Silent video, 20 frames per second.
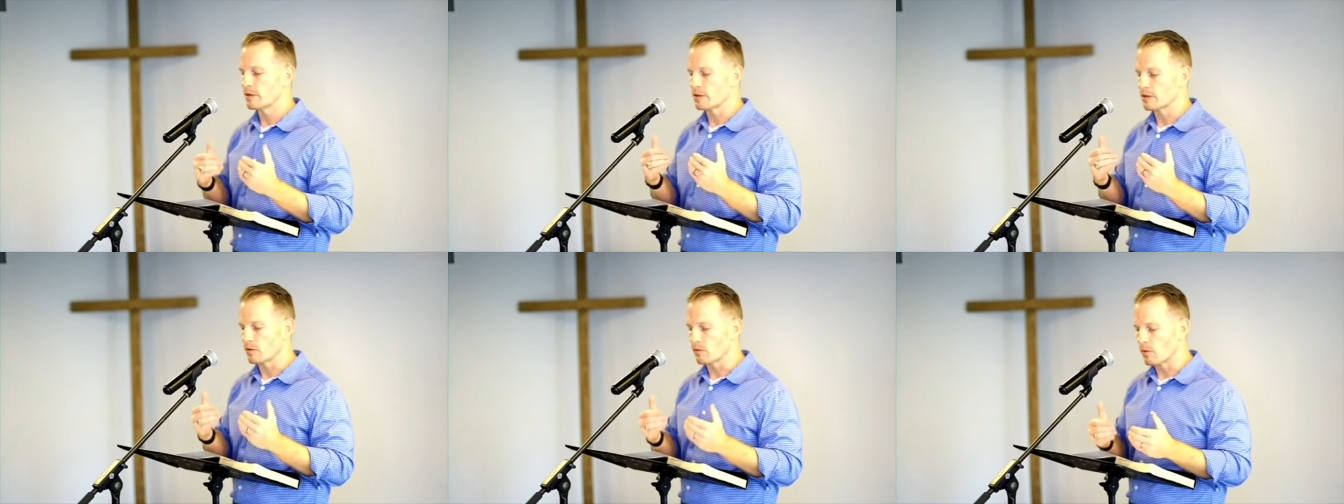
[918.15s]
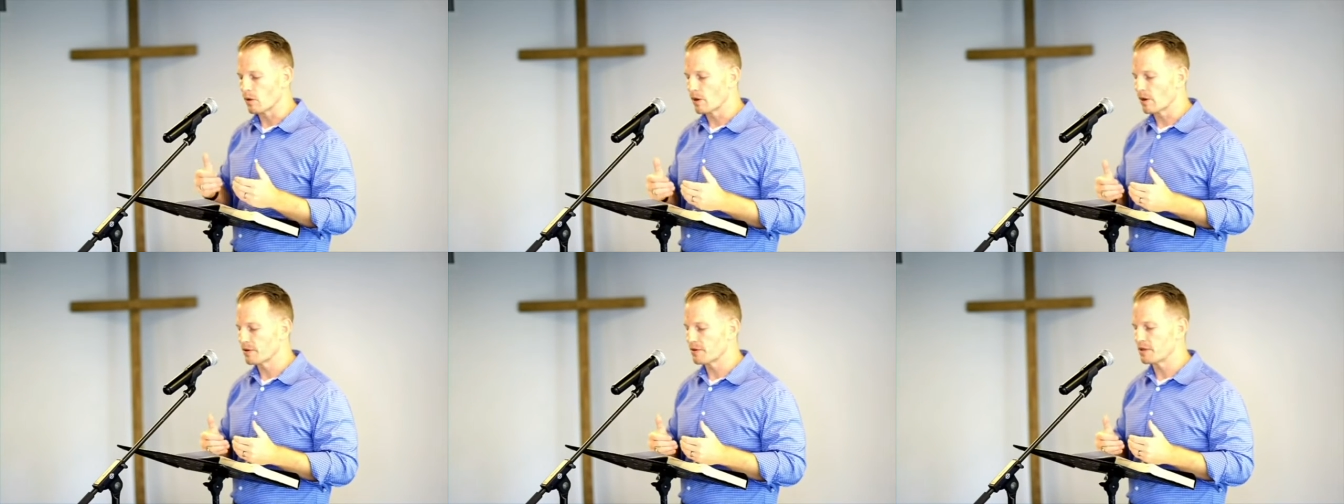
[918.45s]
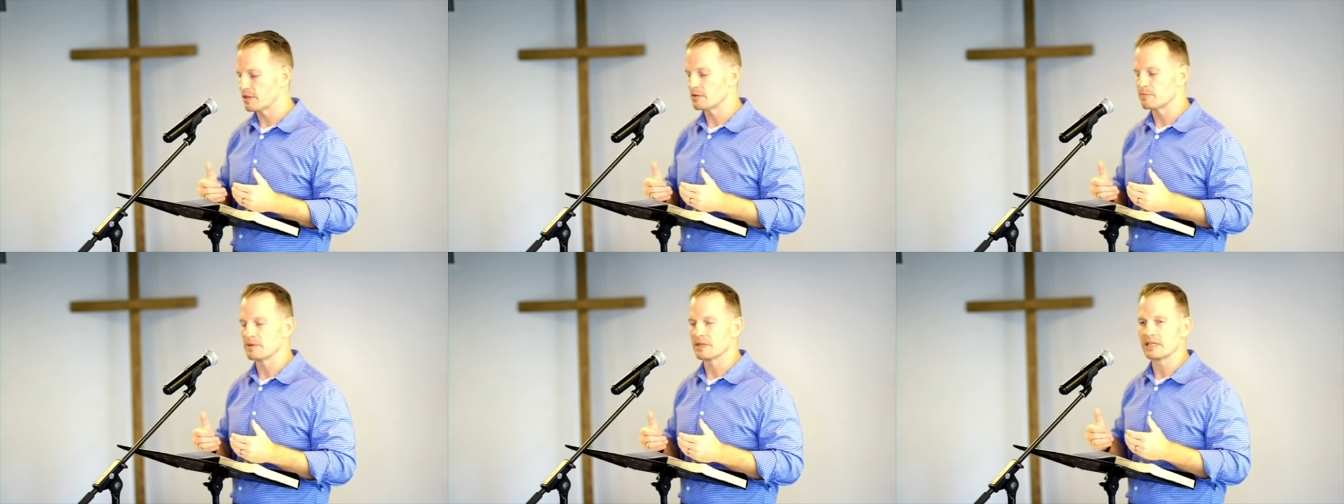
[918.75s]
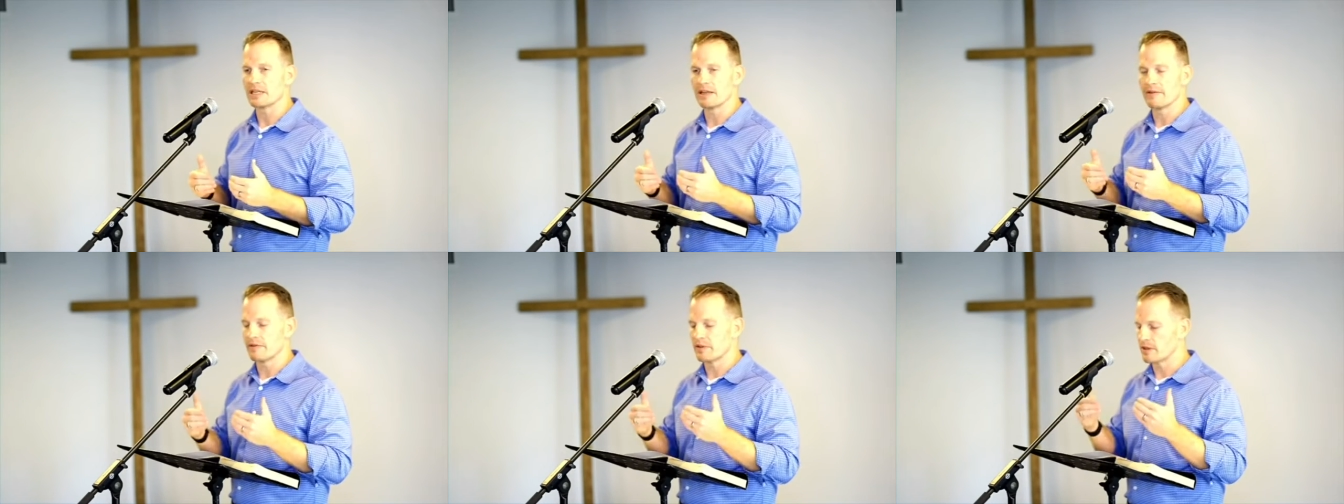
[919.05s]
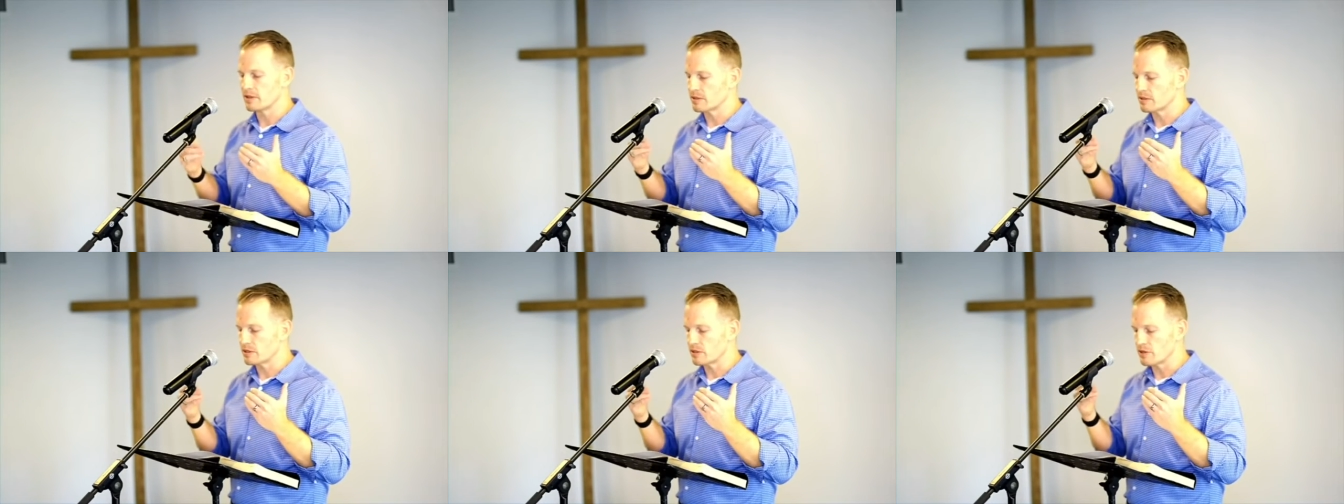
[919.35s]
The word that's been
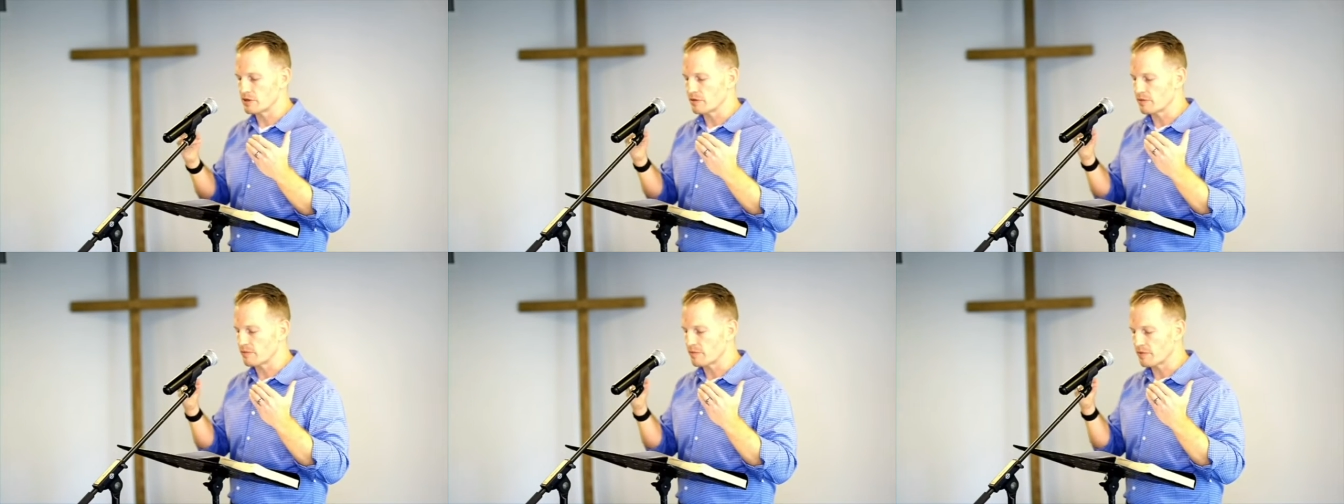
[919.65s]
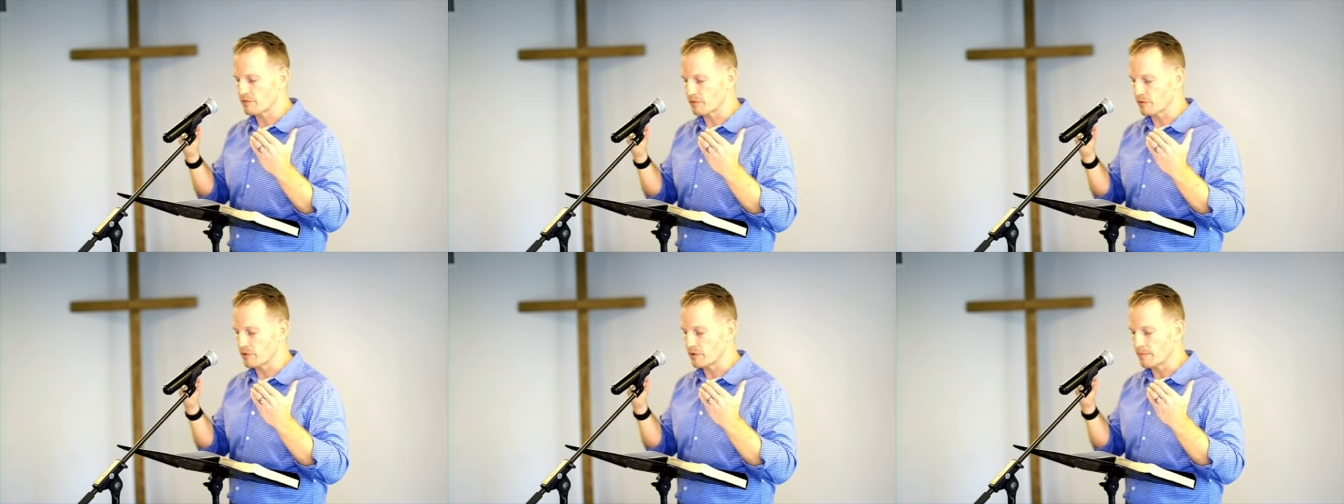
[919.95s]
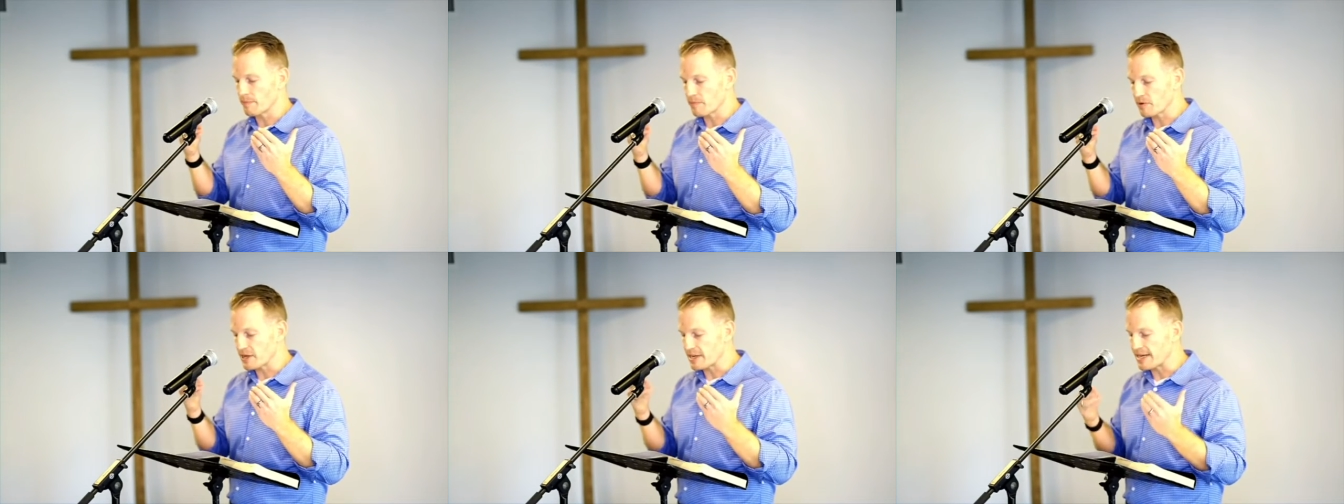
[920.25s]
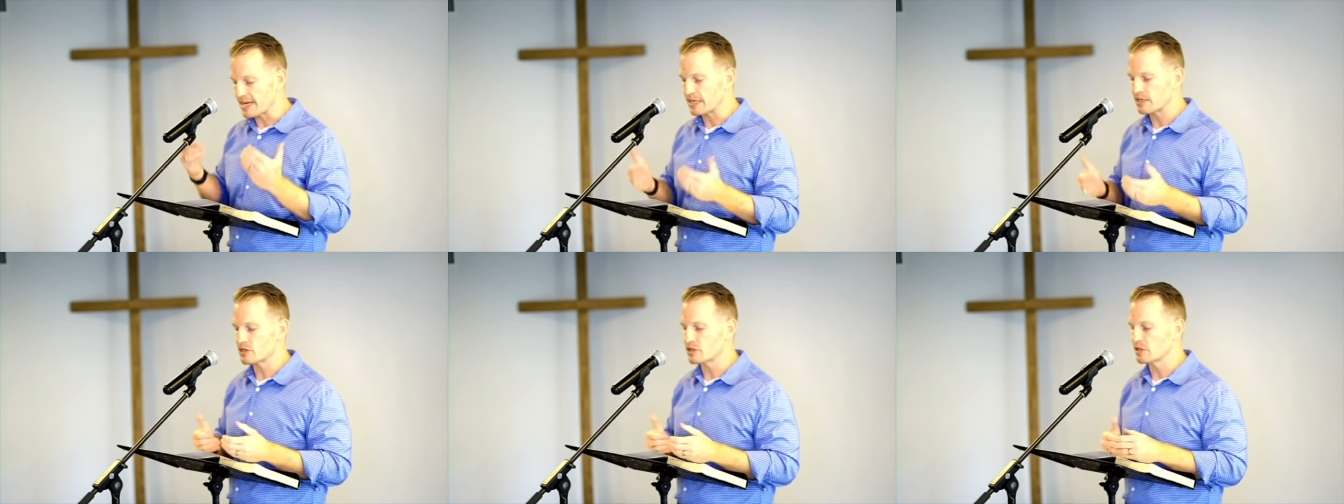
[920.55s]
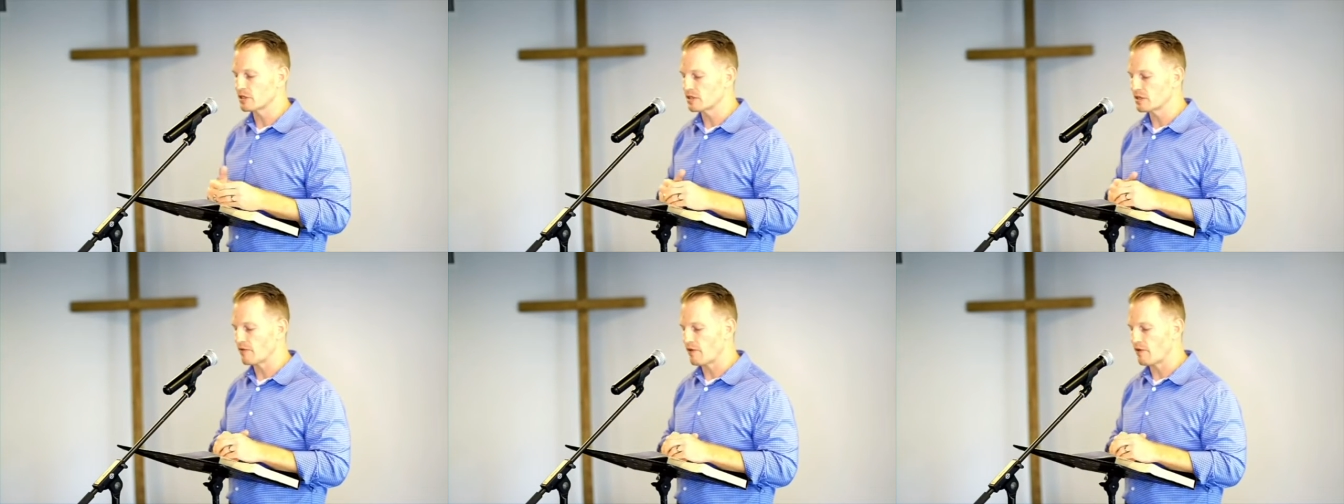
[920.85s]
given to you through the predictions